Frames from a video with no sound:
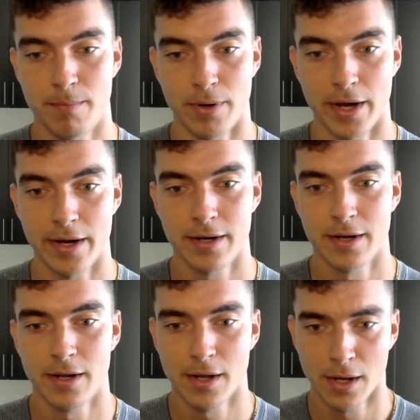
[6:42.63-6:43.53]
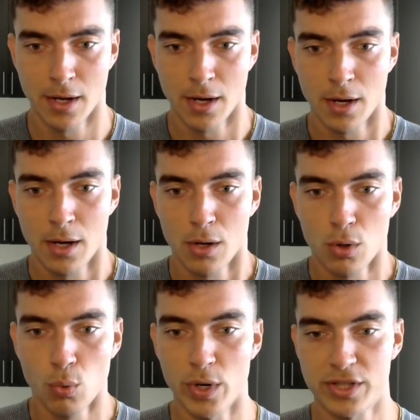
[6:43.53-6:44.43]
but
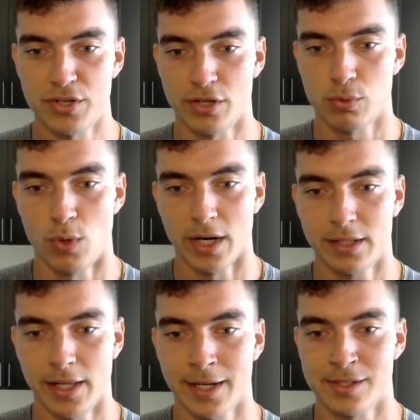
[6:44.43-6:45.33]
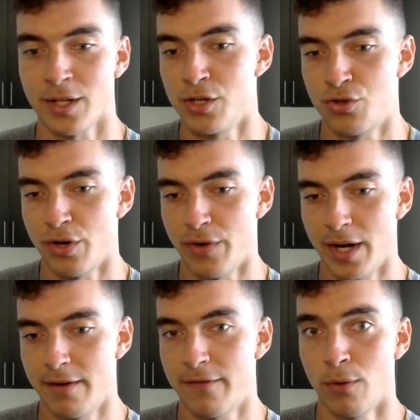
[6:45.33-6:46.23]
with just one click, it's gonna
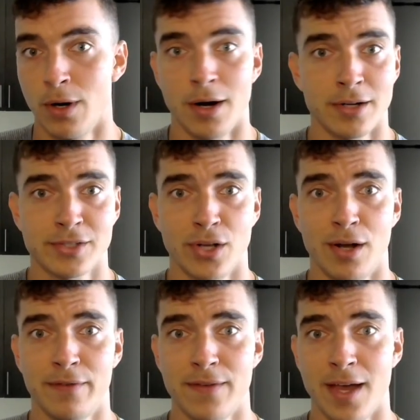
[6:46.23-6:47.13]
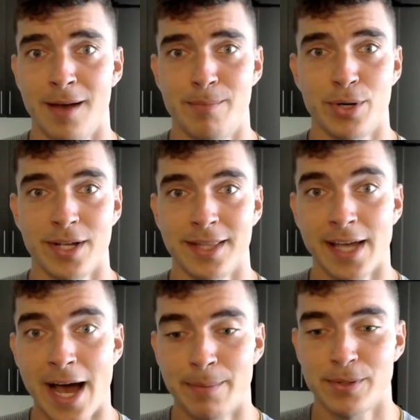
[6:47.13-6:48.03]
generate it for ourselves and put it in
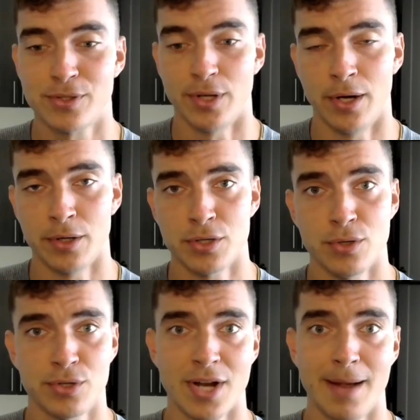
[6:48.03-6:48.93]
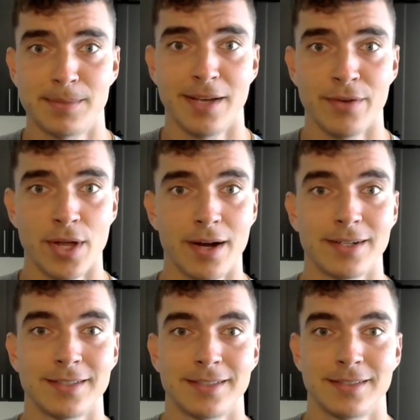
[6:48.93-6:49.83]
the app. So huge time saver there.
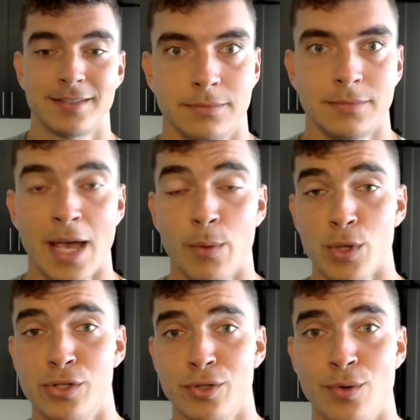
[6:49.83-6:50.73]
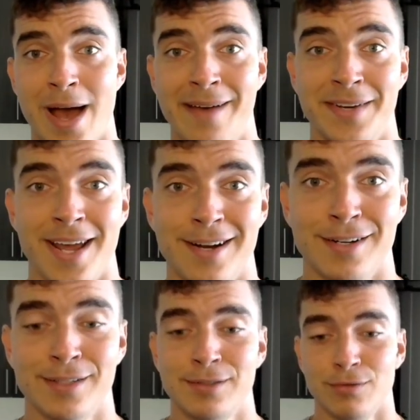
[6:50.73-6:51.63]
And we do have an
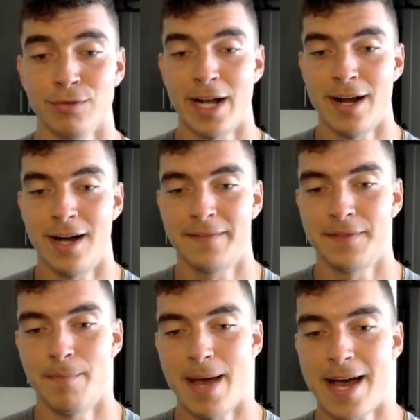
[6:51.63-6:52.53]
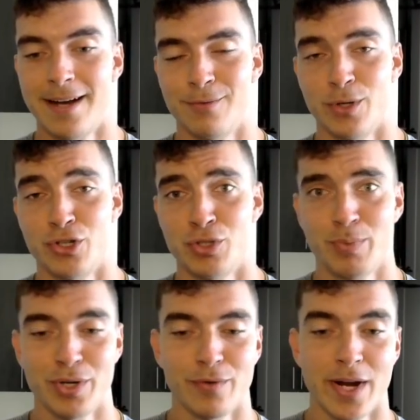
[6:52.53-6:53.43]
error right off the bat, which is
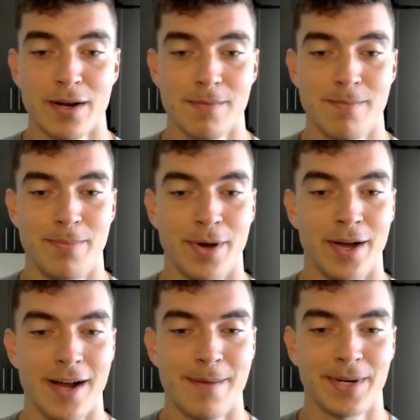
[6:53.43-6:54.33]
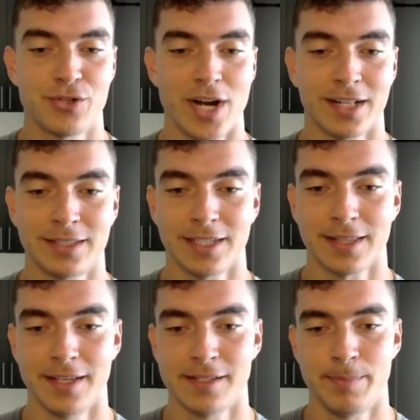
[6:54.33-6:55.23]
pretty rare, but I'm gonna try to
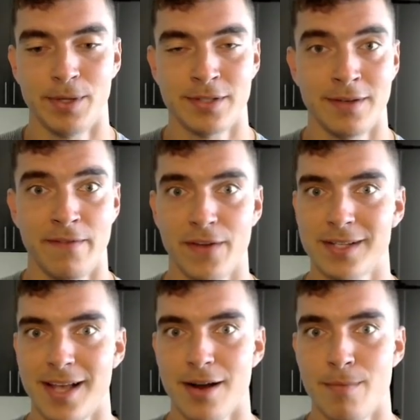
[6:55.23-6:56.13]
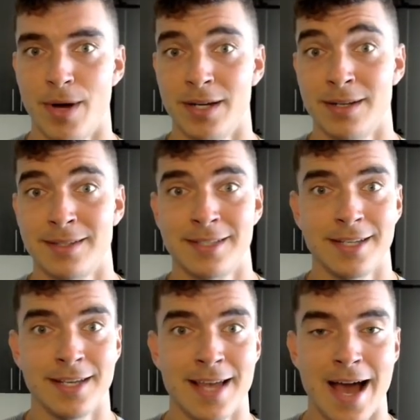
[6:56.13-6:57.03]
click this built-in fix error button,
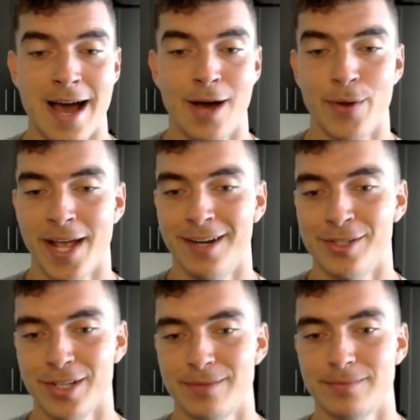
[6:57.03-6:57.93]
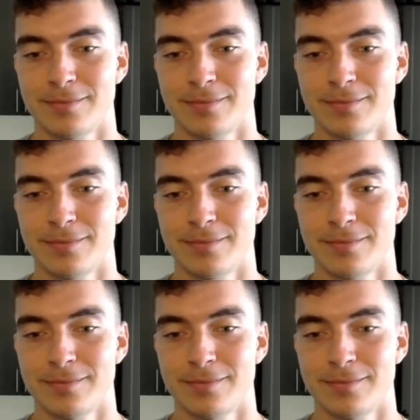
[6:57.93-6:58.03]
see how it handles it.